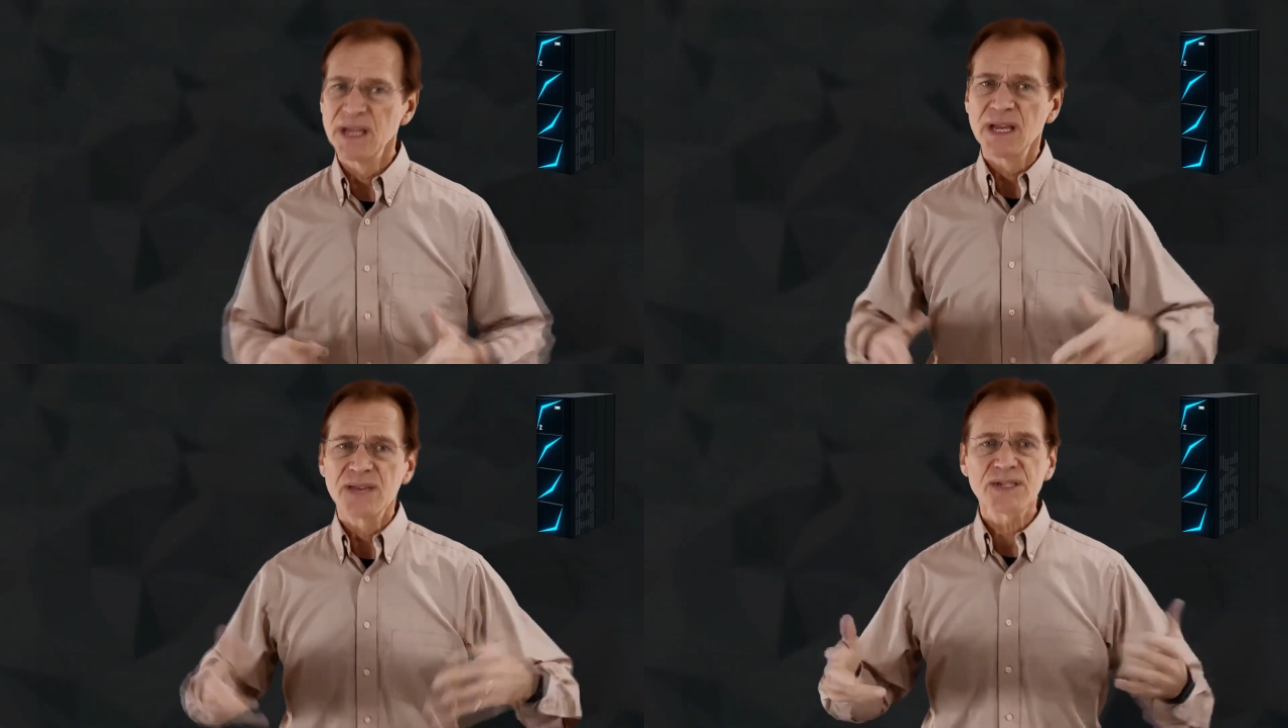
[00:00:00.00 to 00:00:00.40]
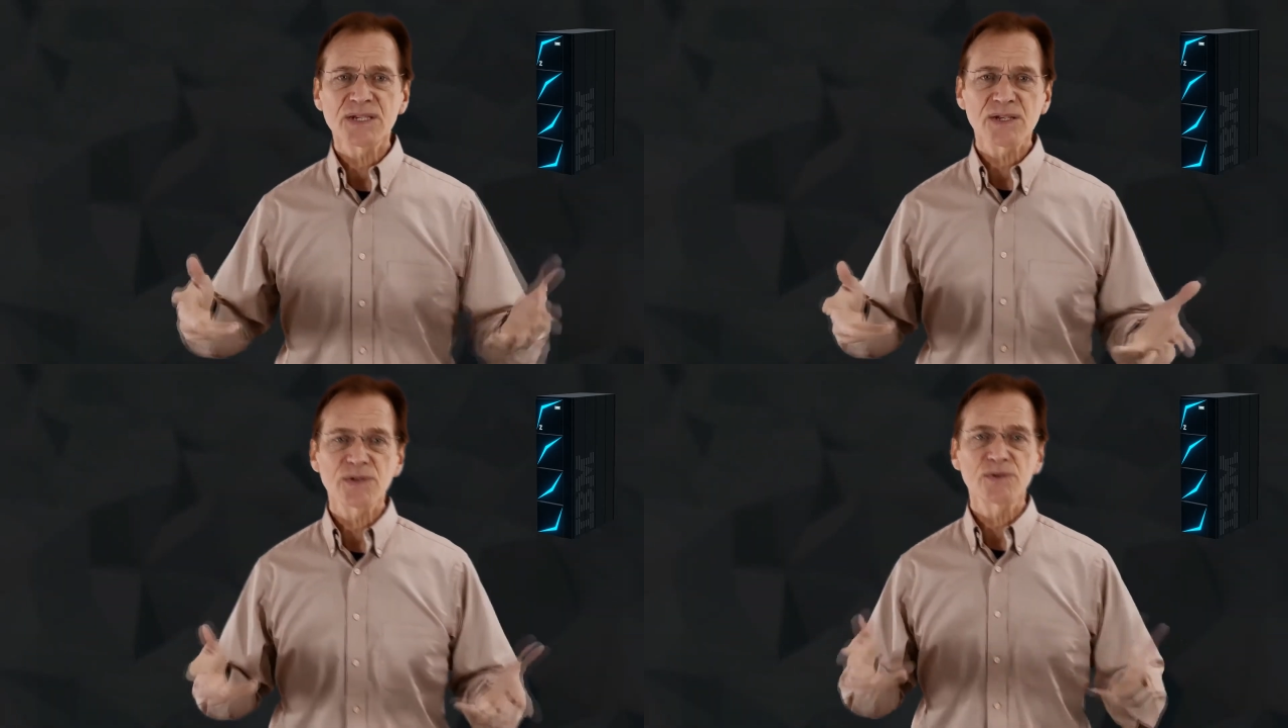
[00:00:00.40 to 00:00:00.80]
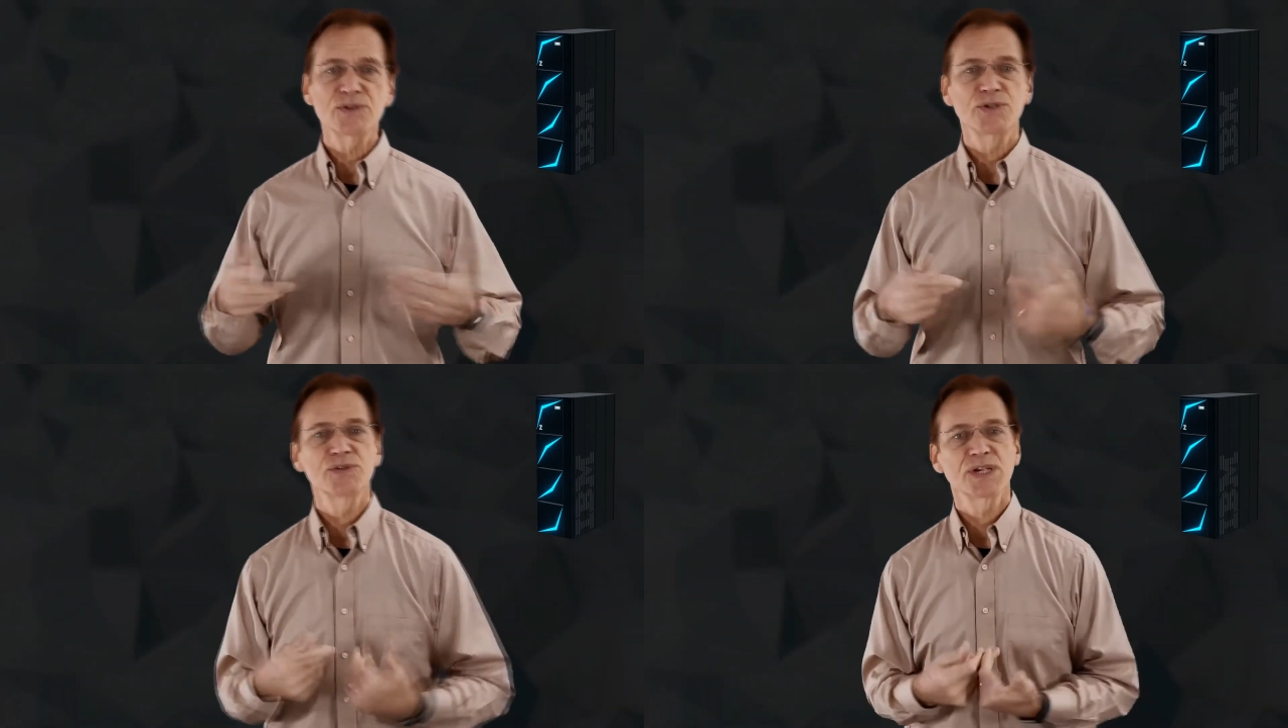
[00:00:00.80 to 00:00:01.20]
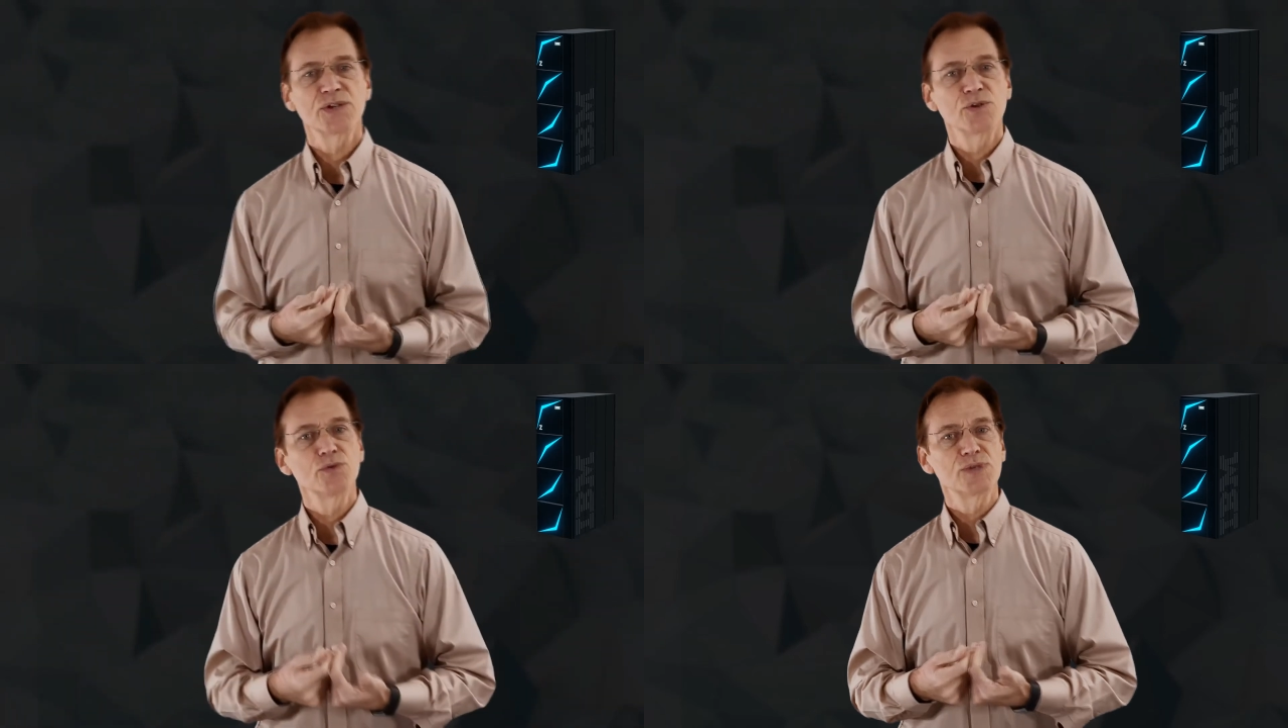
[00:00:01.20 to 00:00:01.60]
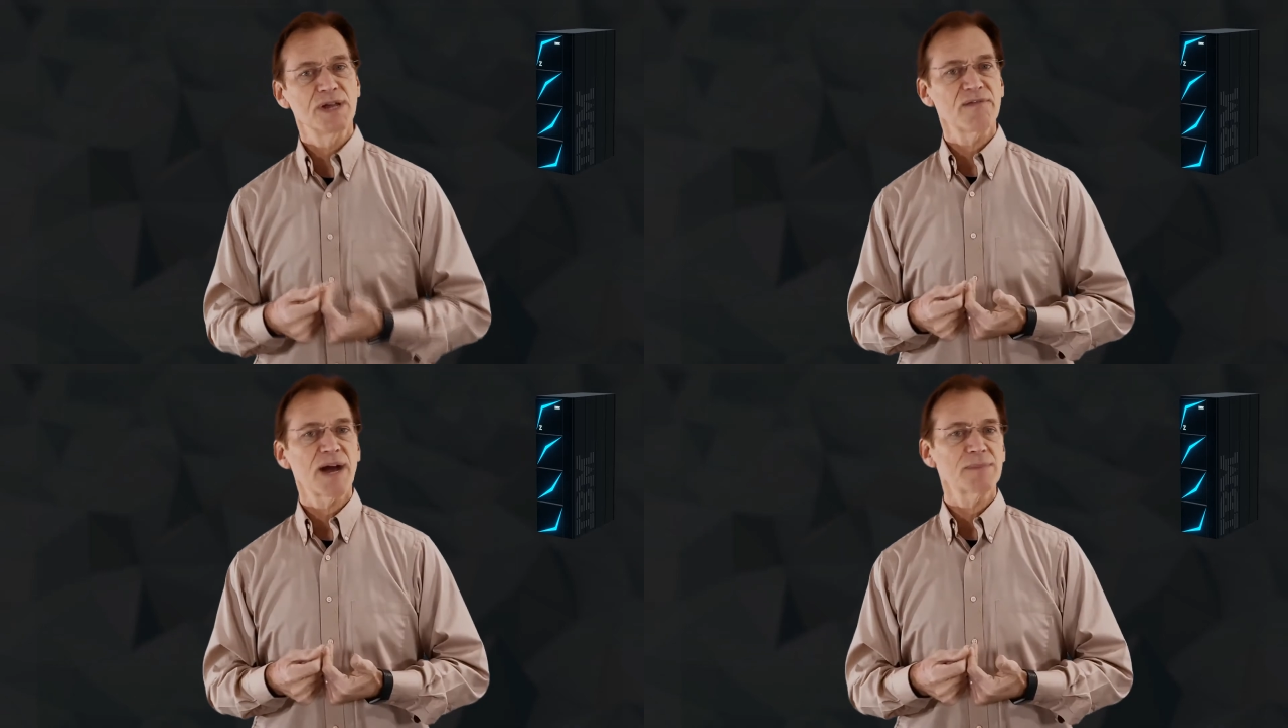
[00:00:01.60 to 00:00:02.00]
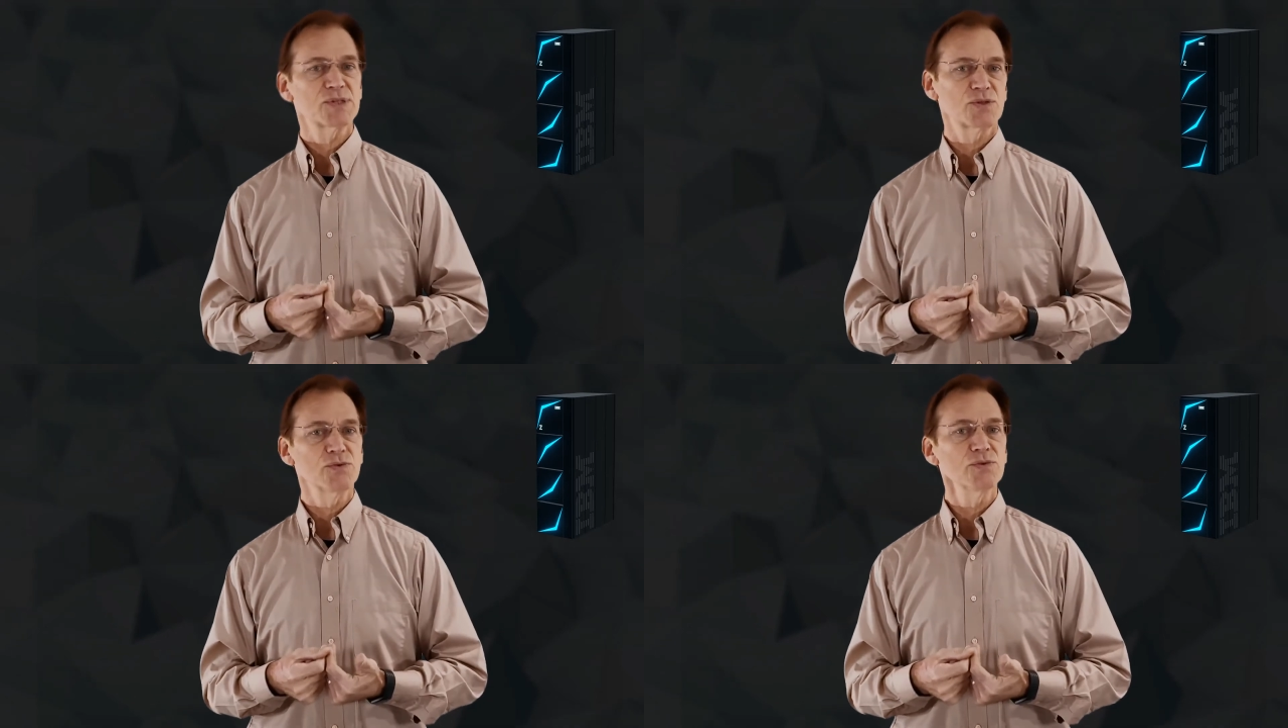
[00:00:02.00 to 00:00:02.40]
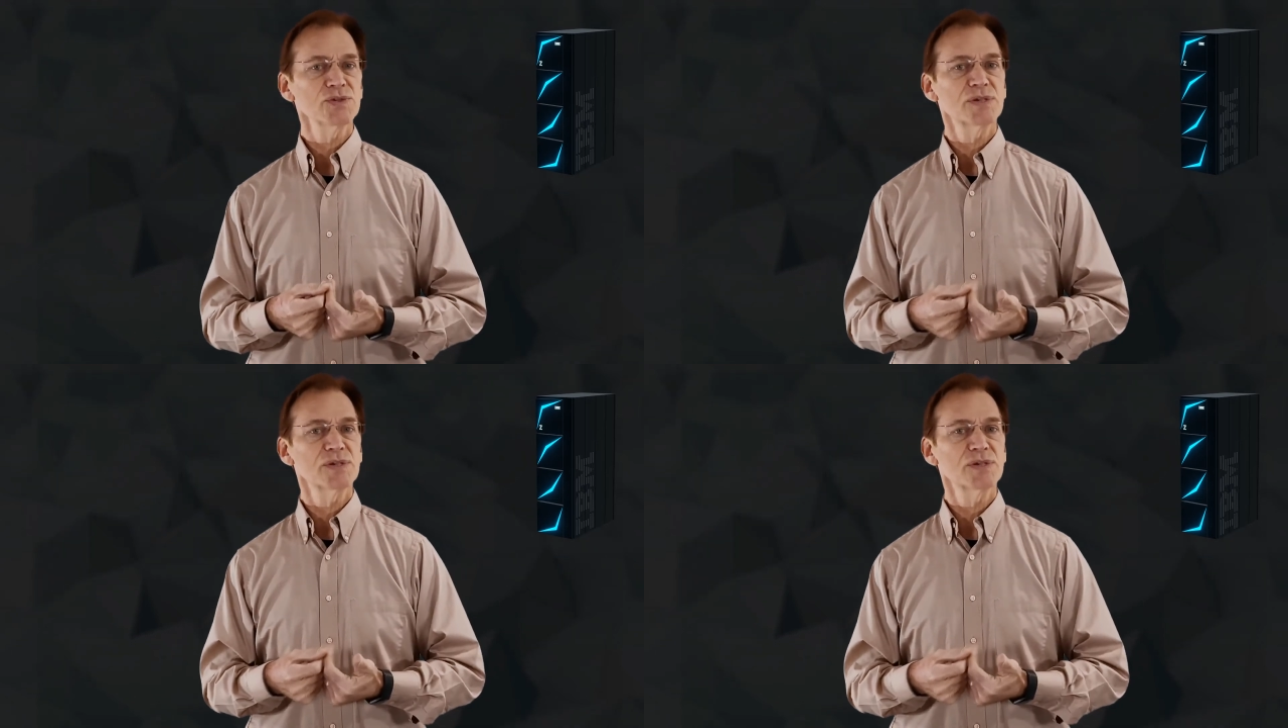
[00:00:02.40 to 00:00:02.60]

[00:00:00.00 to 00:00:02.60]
This includes using new DevOps tools